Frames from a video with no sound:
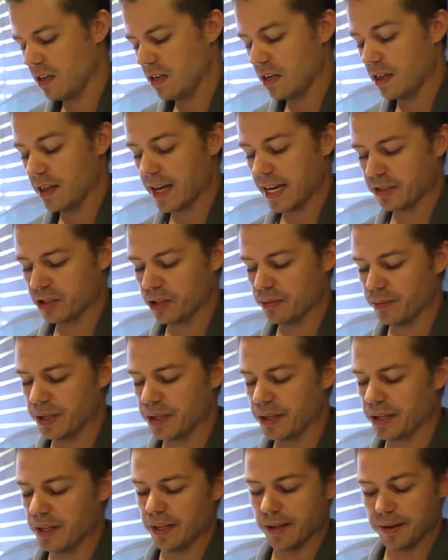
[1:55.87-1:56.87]
And that should be
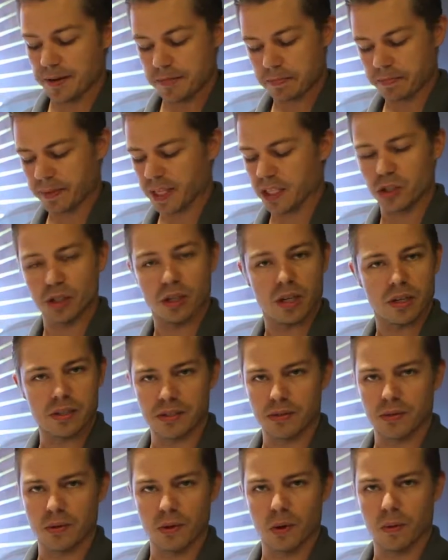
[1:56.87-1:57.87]
good.
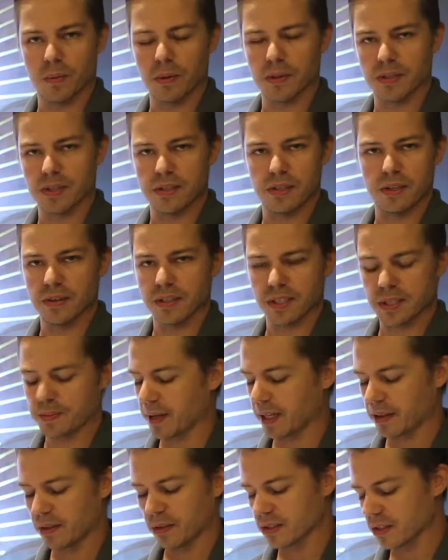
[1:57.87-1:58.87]
Chunks are normal, so don't
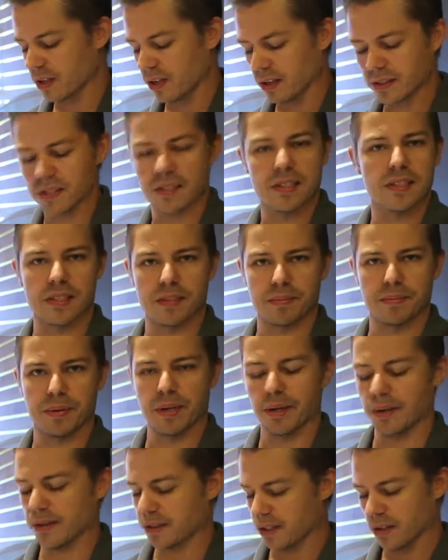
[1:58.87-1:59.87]
expect those all to
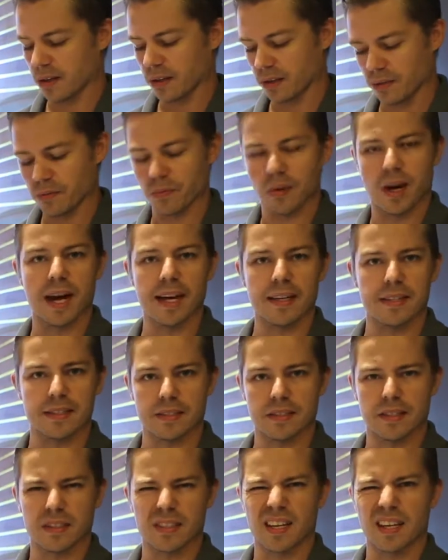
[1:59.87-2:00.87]
disappear. It's all going to rise
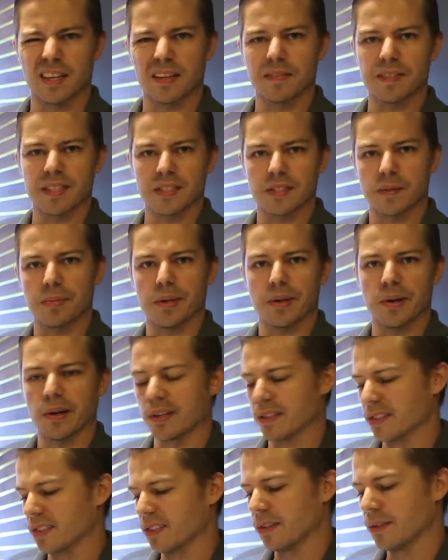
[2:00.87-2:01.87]
and just kind of disappear
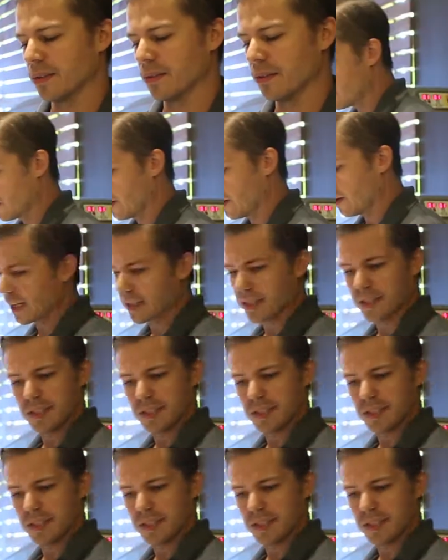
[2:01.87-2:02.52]
on its own. So our next